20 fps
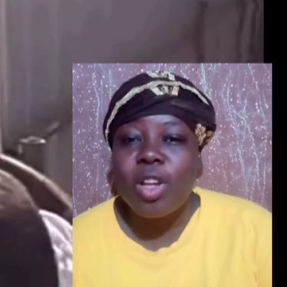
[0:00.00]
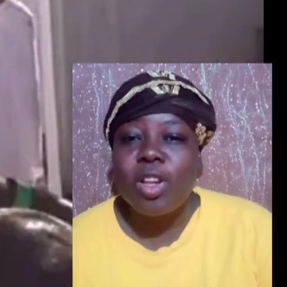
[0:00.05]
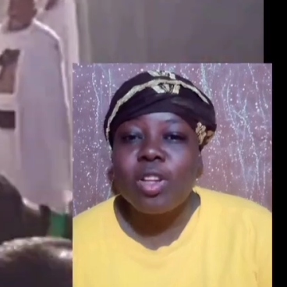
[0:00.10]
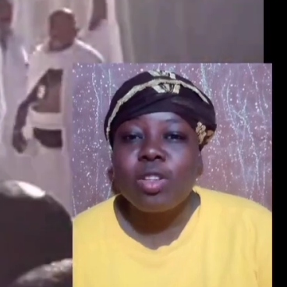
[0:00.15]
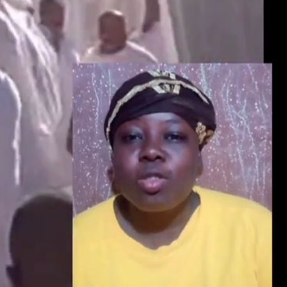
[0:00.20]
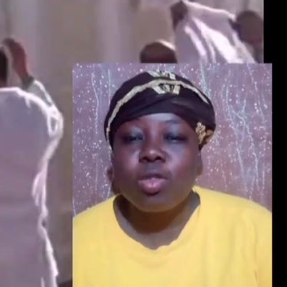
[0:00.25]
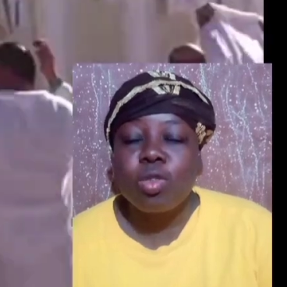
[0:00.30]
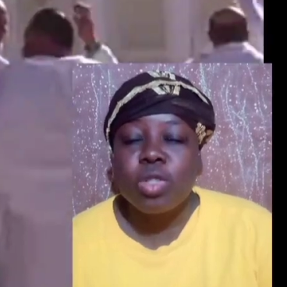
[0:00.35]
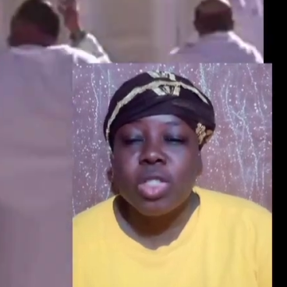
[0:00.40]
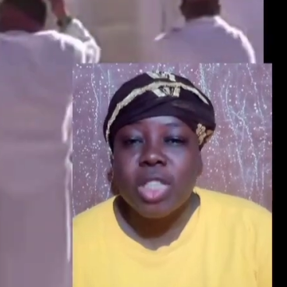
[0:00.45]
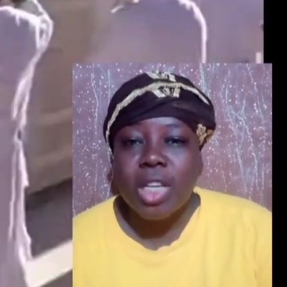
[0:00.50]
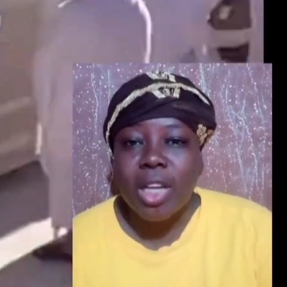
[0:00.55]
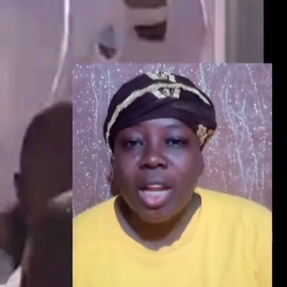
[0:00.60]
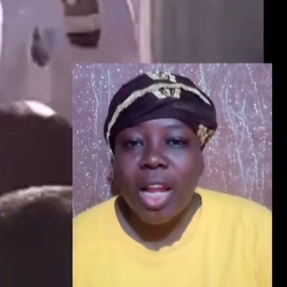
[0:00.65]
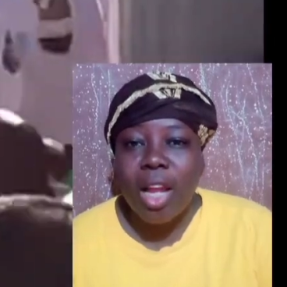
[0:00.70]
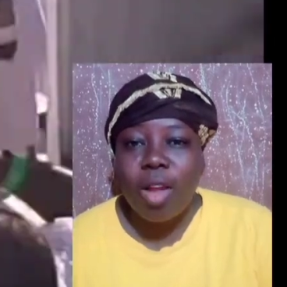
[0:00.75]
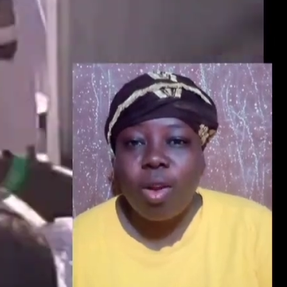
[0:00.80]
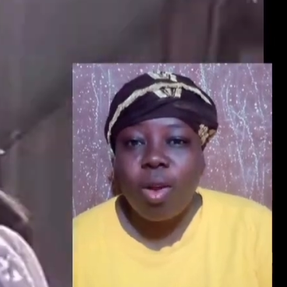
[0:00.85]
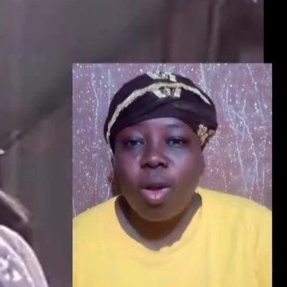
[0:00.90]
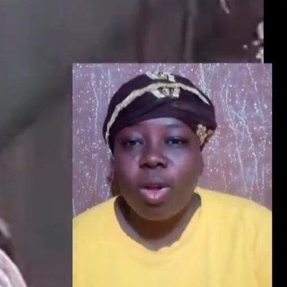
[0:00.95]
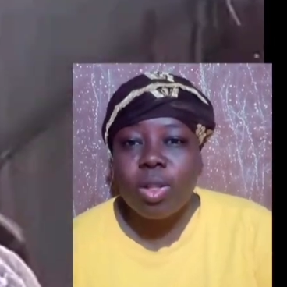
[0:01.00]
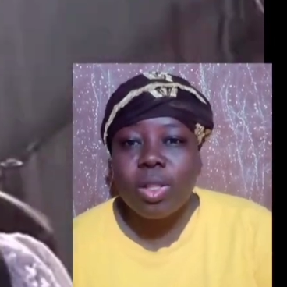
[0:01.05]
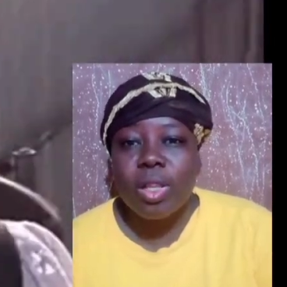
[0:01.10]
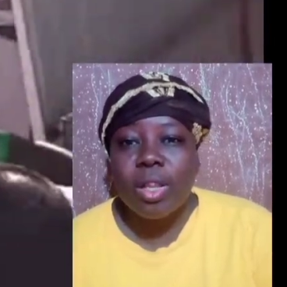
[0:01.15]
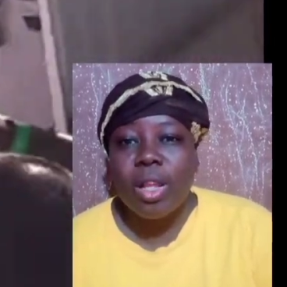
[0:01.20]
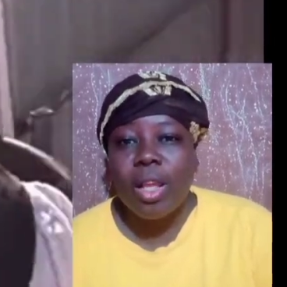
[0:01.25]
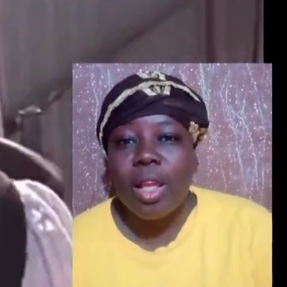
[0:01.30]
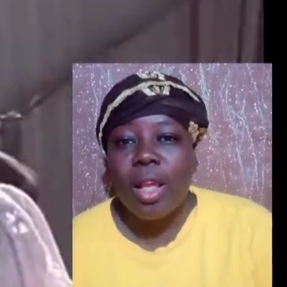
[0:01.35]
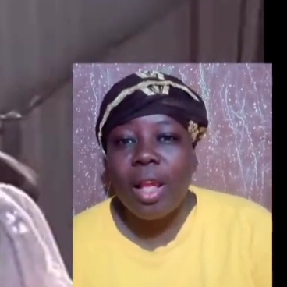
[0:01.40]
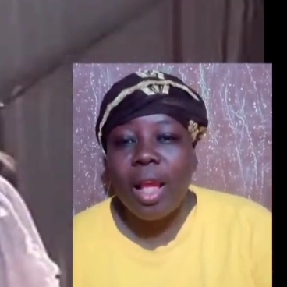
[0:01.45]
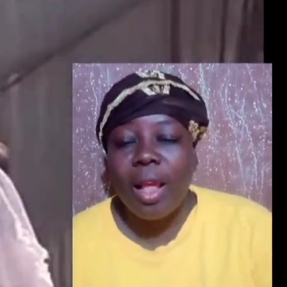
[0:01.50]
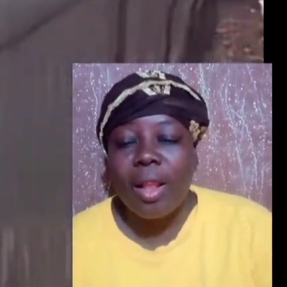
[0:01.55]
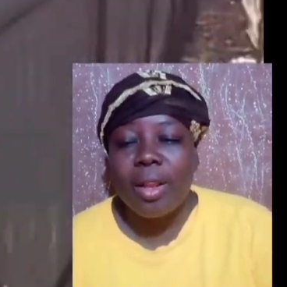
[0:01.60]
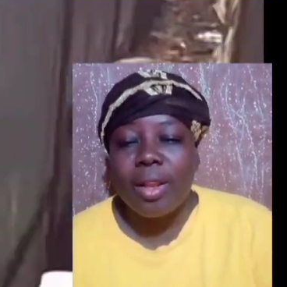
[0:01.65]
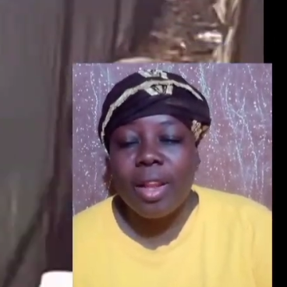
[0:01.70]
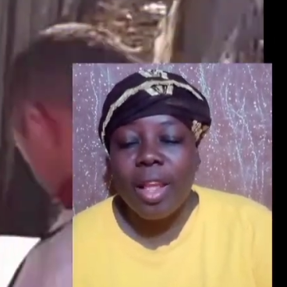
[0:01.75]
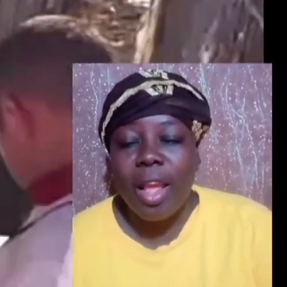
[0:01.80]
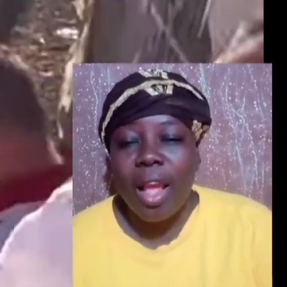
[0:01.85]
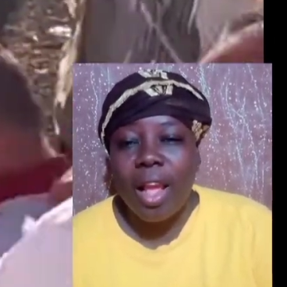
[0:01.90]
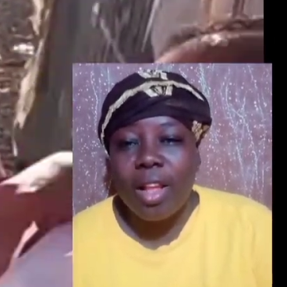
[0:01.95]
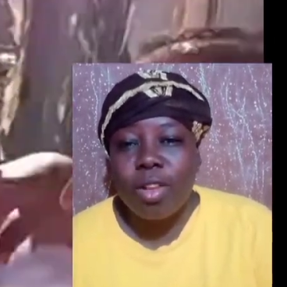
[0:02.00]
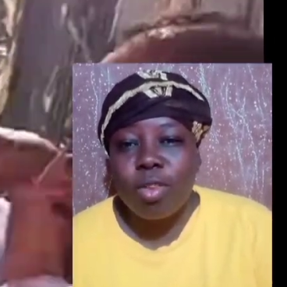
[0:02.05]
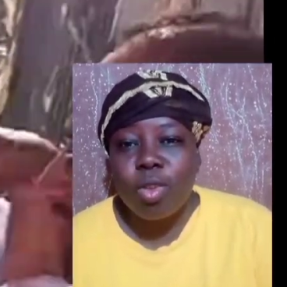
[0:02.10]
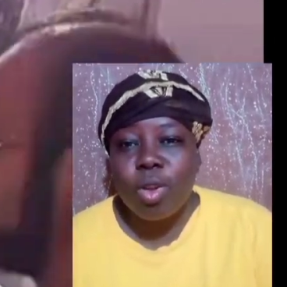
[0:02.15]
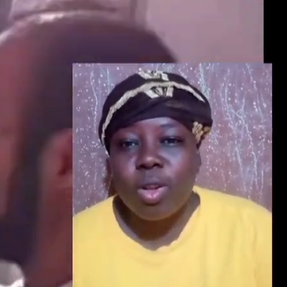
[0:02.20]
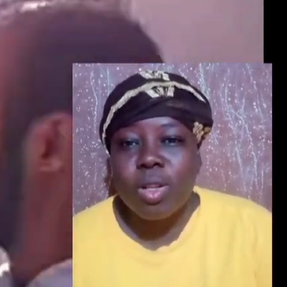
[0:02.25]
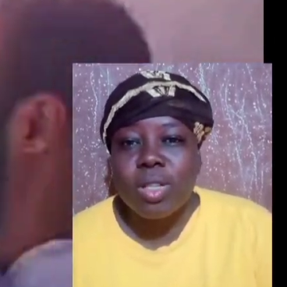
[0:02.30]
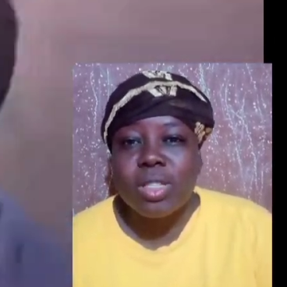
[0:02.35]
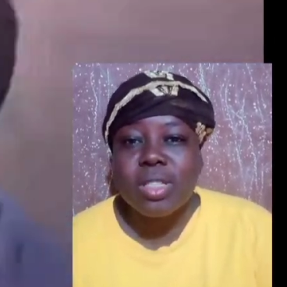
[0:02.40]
to take along the adult